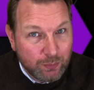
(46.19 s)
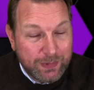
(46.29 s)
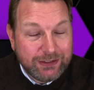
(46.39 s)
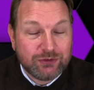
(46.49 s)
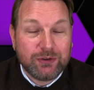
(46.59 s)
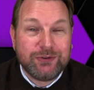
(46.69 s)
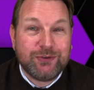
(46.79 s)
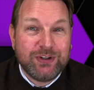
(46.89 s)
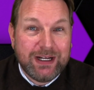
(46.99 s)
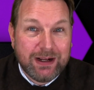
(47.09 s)
make sure to
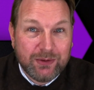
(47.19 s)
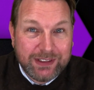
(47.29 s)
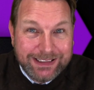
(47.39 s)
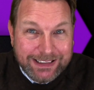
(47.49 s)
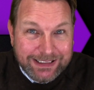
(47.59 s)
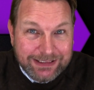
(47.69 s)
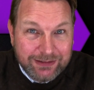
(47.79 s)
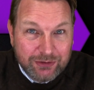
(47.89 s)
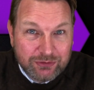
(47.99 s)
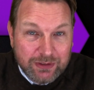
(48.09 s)
check out the link in the
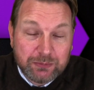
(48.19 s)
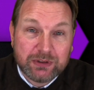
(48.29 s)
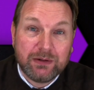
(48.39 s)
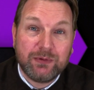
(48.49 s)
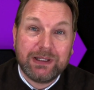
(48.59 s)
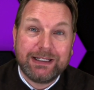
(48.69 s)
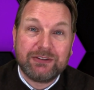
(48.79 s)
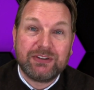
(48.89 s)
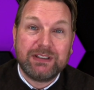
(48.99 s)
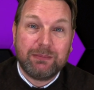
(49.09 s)
description if you'd like
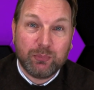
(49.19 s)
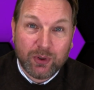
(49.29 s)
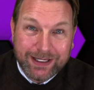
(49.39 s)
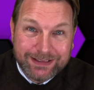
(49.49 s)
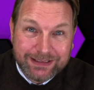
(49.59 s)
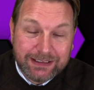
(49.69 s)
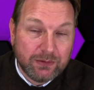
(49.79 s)
to see the pricing,